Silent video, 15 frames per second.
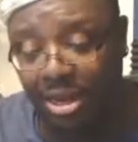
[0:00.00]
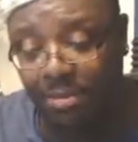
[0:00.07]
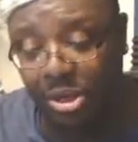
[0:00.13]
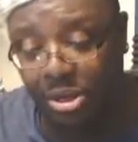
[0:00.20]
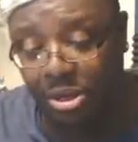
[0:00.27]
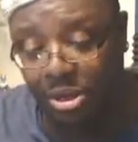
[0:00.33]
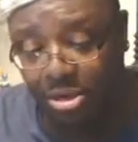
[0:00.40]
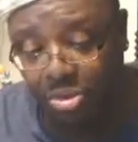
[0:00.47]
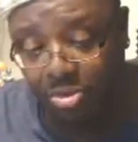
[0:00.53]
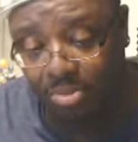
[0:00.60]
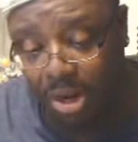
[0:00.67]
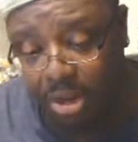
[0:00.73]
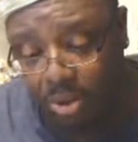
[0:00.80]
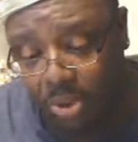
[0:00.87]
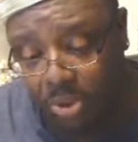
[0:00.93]
Let me just look through
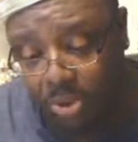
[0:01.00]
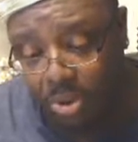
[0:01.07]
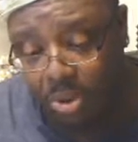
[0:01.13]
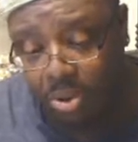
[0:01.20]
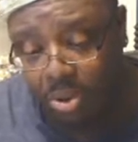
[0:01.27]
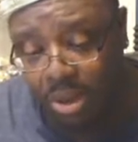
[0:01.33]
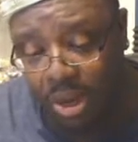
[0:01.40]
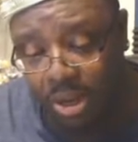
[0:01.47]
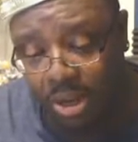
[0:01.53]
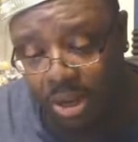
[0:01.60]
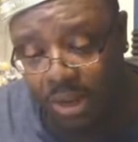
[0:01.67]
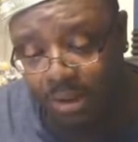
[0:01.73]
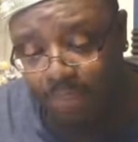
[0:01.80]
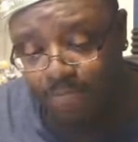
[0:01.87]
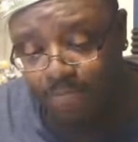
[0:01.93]
my notes real quick.